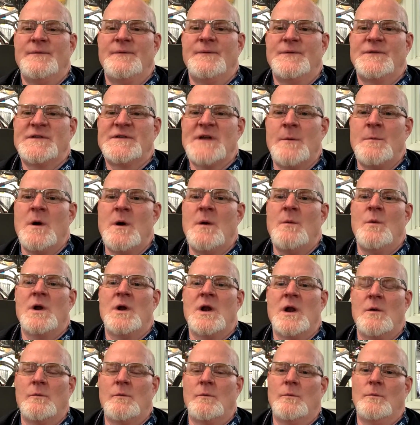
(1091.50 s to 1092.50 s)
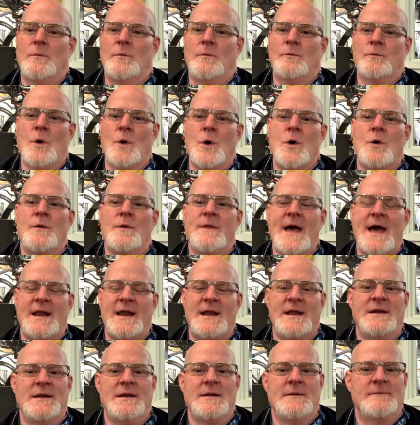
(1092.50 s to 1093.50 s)
someone were to roll that
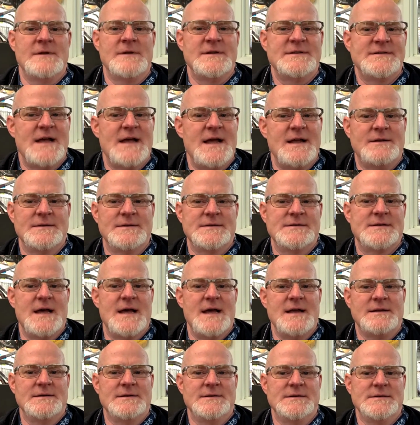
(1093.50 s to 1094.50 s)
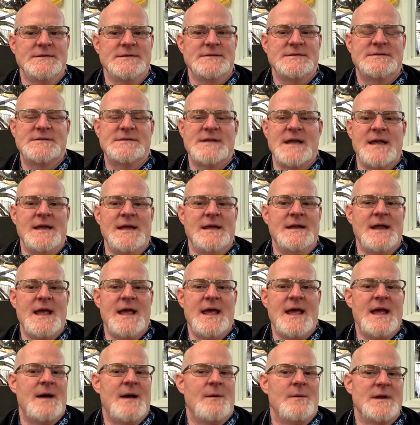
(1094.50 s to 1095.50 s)
into the recycled cycles saying,
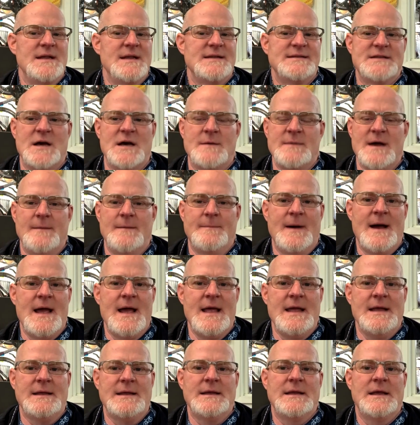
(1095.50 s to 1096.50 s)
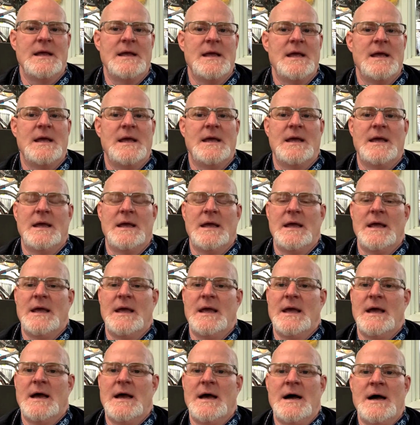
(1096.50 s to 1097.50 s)
hey, I want to sell my bike,
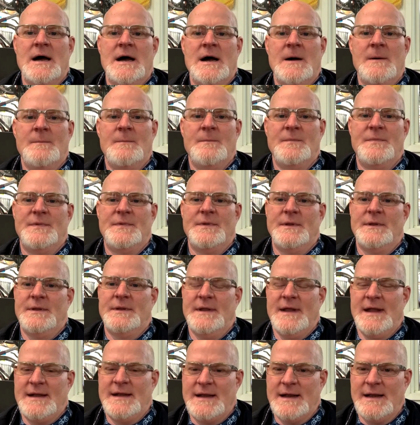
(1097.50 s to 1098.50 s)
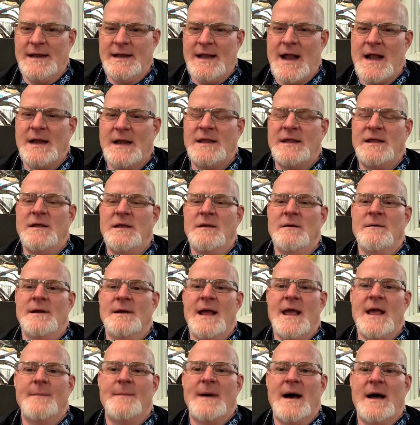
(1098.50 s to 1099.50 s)
um, they'd get a lot of
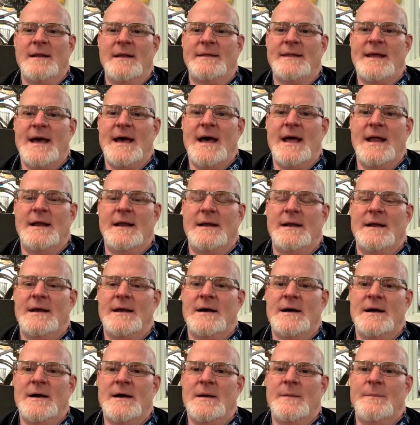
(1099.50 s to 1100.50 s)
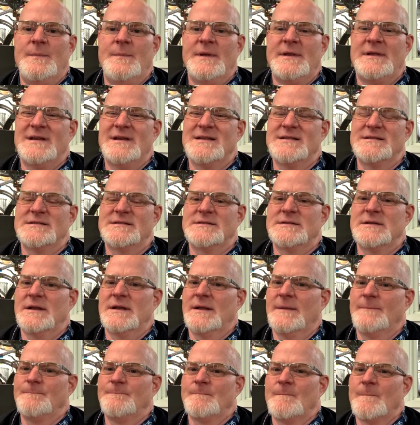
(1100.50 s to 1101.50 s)
Q&A about that uh, because
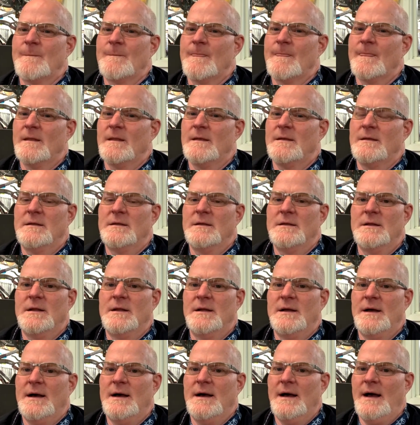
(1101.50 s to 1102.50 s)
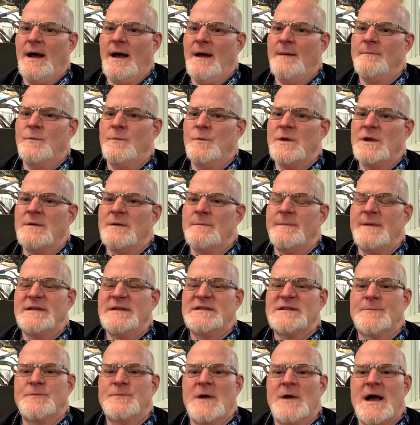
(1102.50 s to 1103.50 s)
I wouldn't be
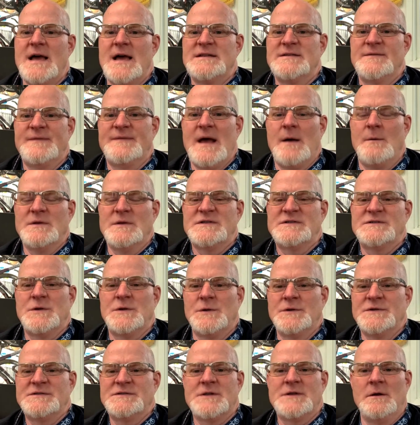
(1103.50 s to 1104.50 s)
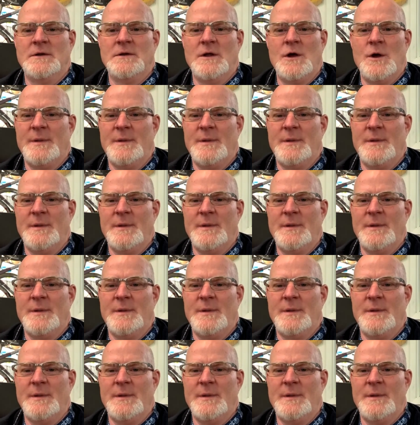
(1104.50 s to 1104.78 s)
surprised if that was sold so low